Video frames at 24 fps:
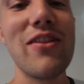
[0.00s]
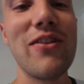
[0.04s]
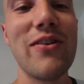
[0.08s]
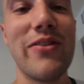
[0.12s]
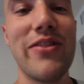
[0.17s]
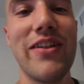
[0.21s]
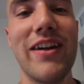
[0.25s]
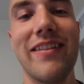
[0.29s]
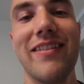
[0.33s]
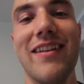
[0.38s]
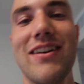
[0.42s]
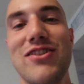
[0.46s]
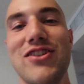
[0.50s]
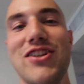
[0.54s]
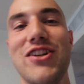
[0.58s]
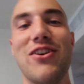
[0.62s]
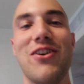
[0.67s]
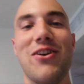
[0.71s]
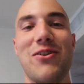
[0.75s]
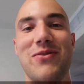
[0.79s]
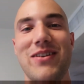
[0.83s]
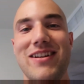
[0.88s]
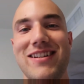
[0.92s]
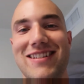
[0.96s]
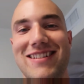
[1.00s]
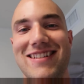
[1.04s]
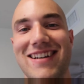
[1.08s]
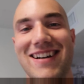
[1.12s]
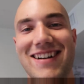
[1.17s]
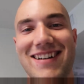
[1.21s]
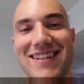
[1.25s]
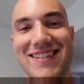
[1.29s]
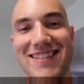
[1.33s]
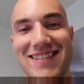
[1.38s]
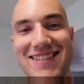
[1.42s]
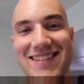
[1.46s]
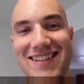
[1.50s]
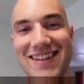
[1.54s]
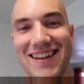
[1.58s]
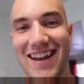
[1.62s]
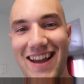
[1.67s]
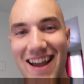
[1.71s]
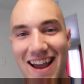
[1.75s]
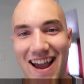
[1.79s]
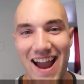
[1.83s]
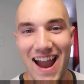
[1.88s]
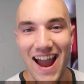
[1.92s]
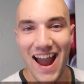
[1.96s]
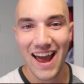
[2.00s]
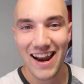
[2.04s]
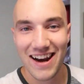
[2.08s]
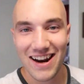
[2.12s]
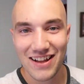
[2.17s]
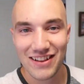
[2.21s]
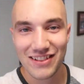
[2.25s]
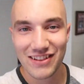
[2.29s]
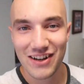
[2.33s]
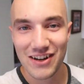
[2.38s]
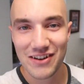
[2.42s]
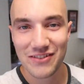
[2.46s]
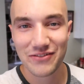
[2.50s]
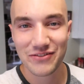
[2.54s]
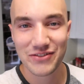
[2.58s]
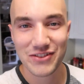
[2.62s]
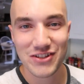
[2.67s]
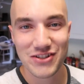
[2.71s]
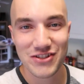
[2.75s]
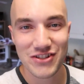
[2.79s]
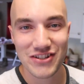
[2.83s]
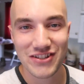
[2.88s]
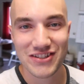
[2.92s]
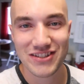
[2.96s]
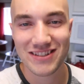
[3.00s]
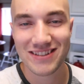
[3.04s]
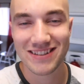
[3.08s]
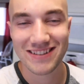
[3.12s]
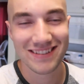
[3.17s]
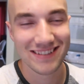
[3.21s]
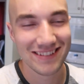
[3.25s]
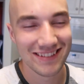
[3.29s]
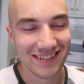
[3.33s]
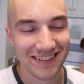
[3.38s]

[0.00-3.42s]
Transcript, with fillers: other thing that she always does, and I love to just,